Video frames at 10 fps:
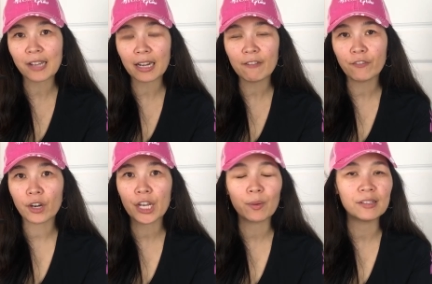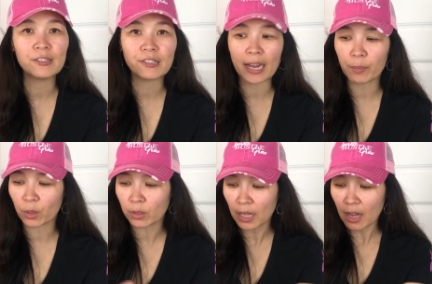steady for you and
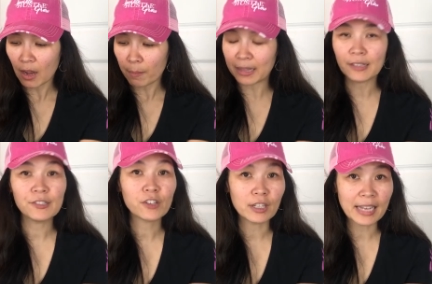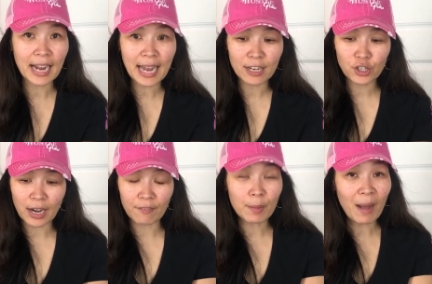stable. But this is our tech gadget
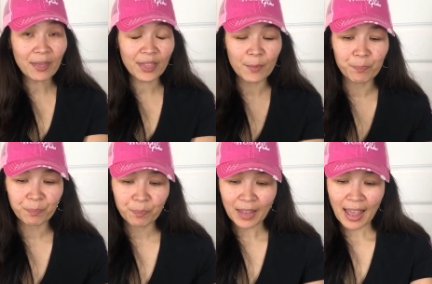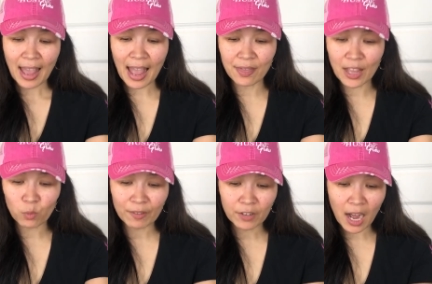of the month. And then
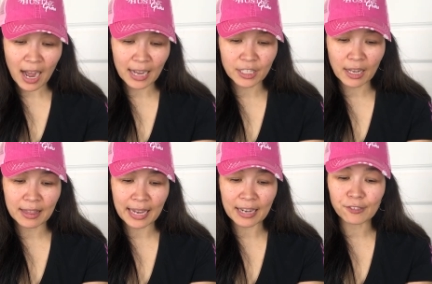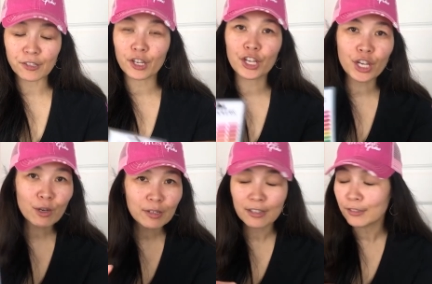we've got these
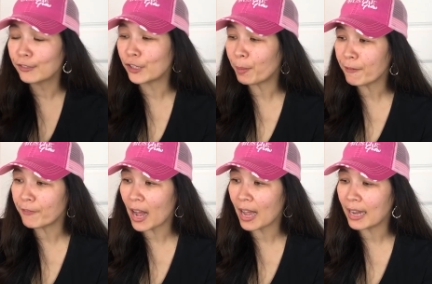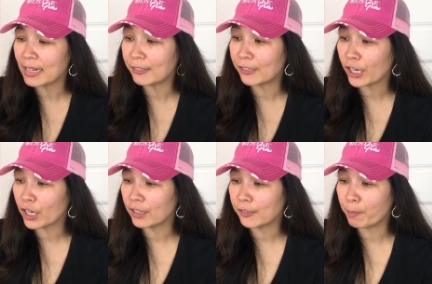cute super fun
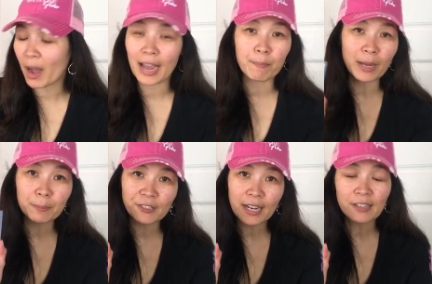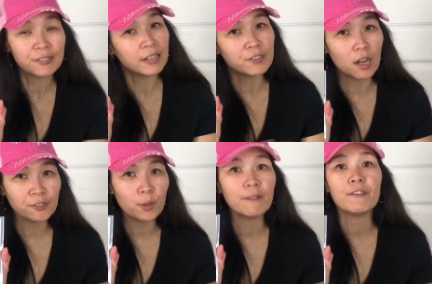stickers by Pipsticks. It's
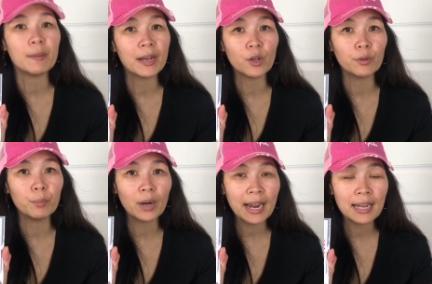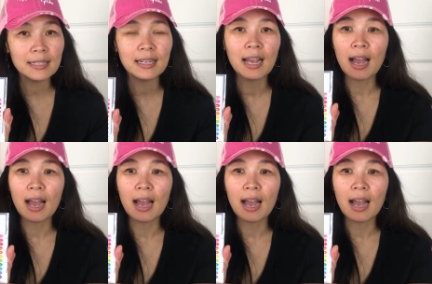also a female-owned brand.